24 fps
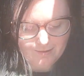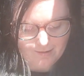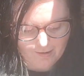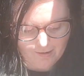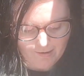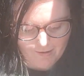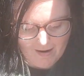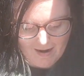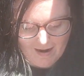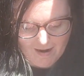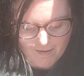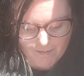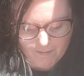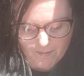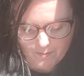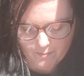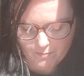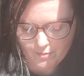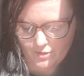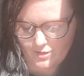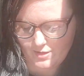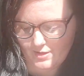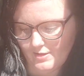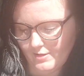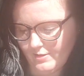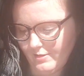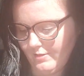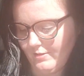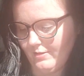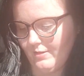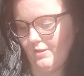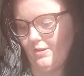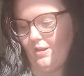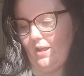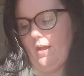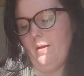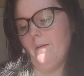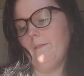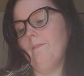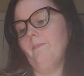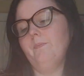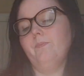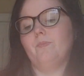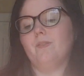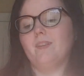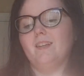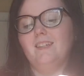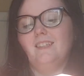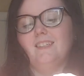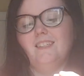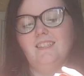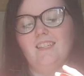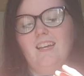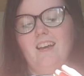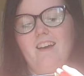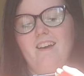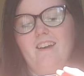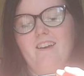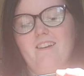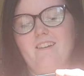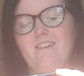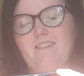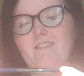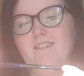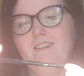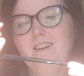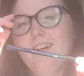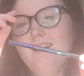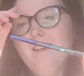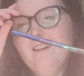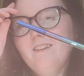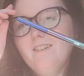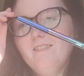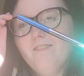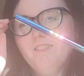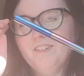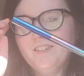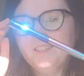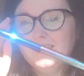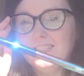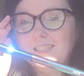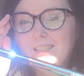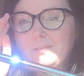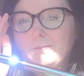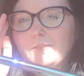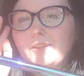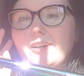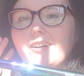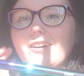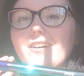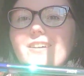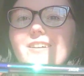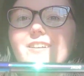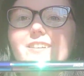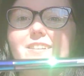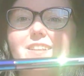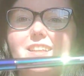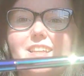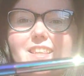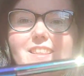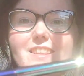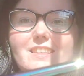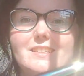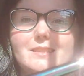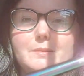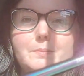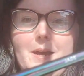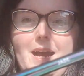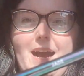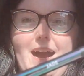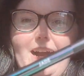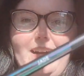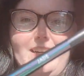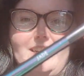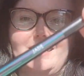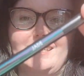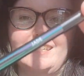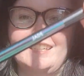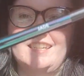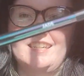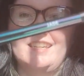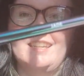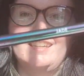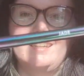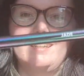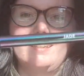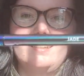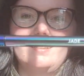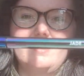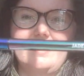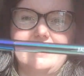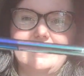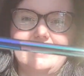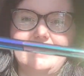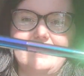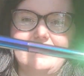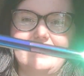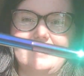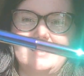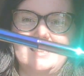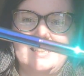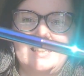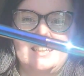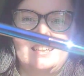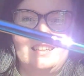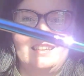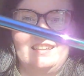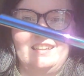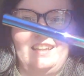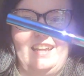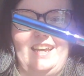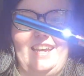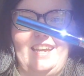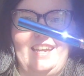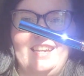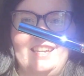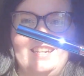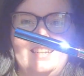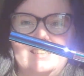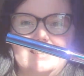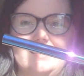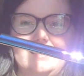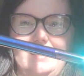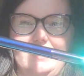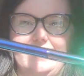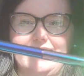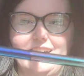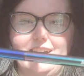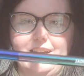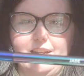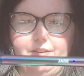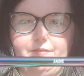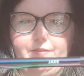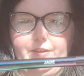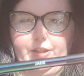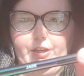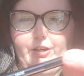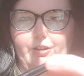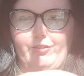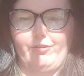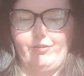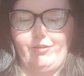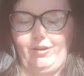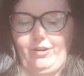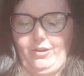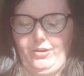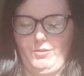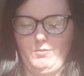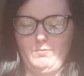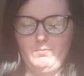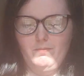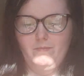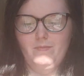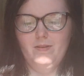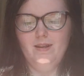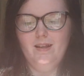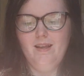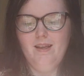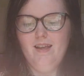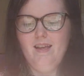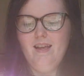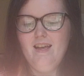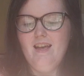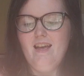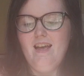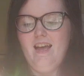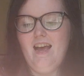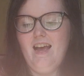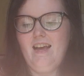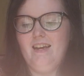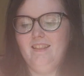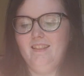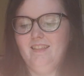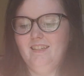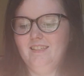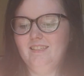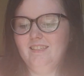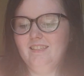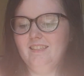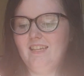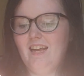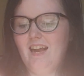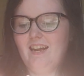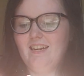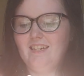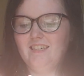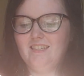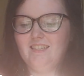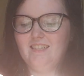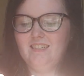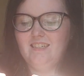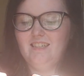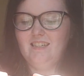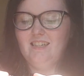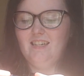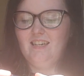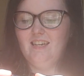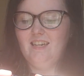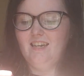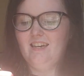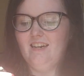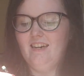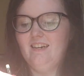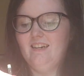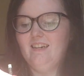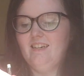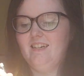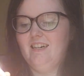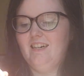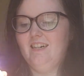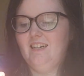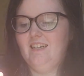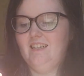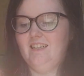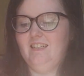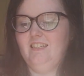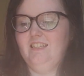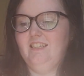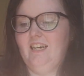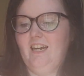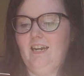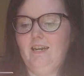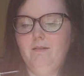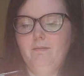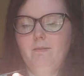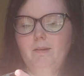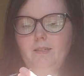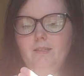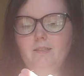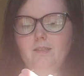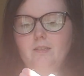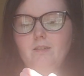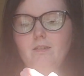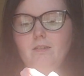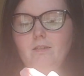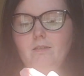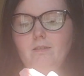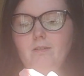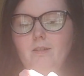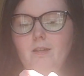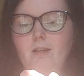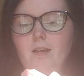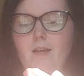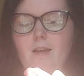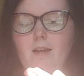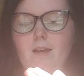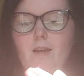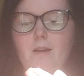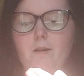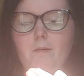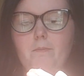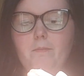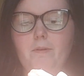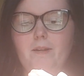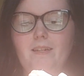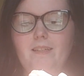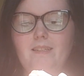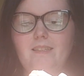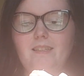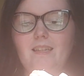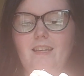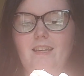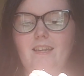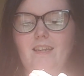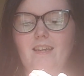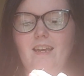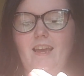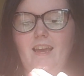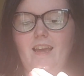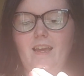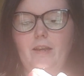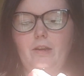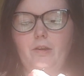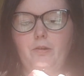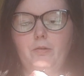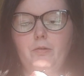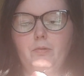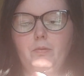Oh, I remember this. Okay. So, first of all, this packaging, as you can see in the light, it's like kind of like a chrome. And this is actually a jade pencil, but it's like a